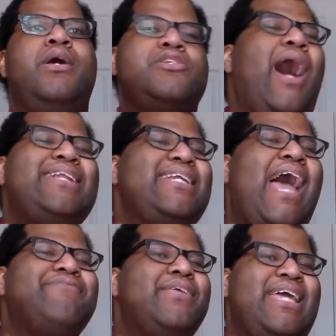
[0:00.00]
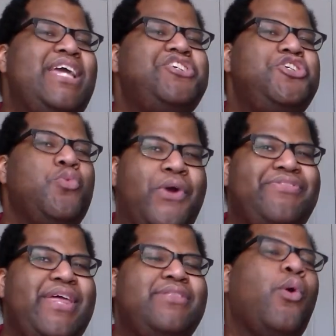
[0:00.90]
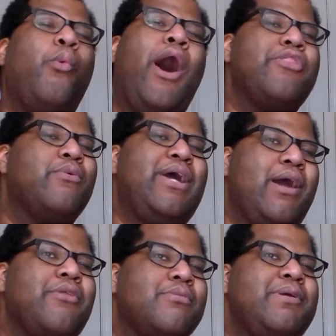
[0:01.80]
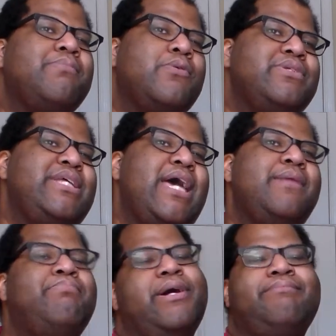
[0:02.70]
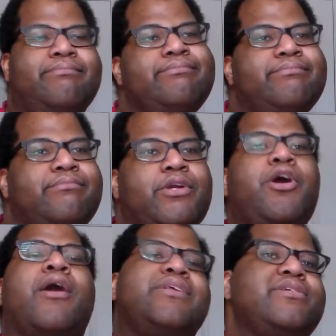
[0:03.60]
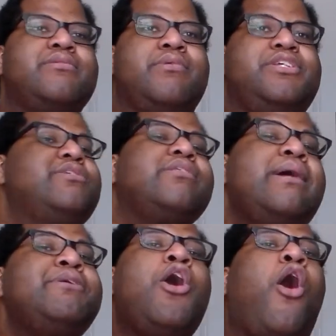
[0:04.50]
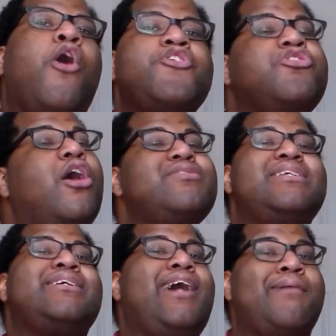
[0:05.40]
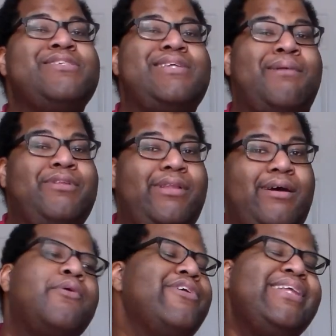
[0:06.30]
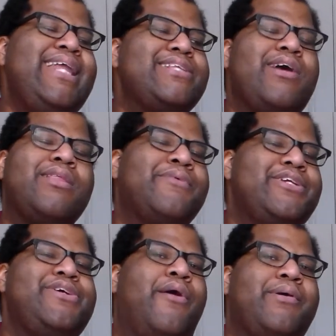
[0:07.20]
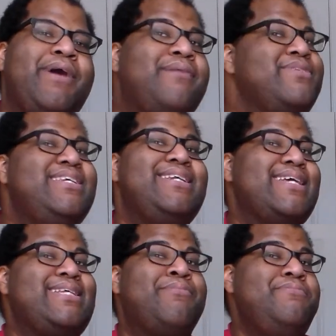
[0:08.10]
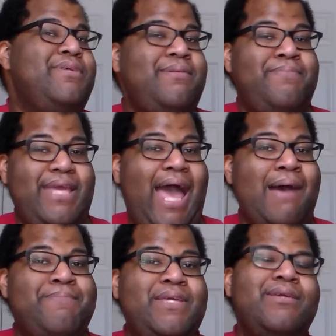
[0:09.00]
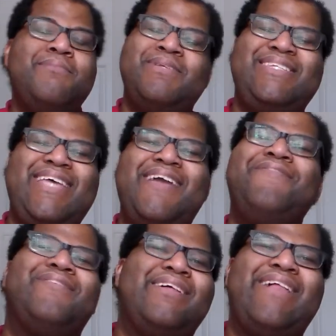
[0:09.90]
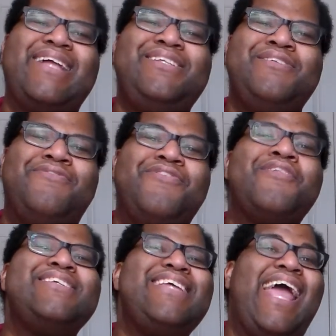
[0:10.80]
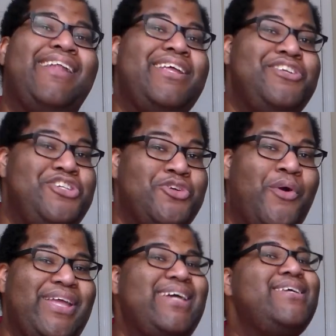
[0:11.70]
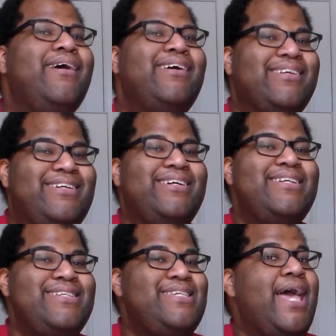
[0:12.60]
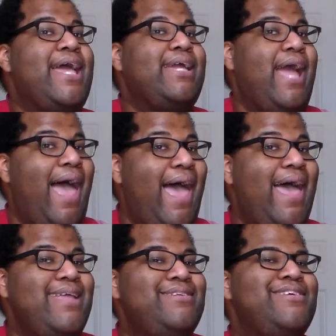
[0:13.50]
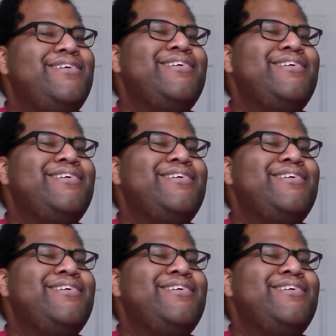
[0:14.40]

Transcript: so I didn't have the issue with it the other way other people did, but regardless, just let me know all your thoughts in the comments down below. But really, that's all I'm going to talk about. Till the next time we meet, be happy, be safe, live life to the fullest, and enjoy it. Good day and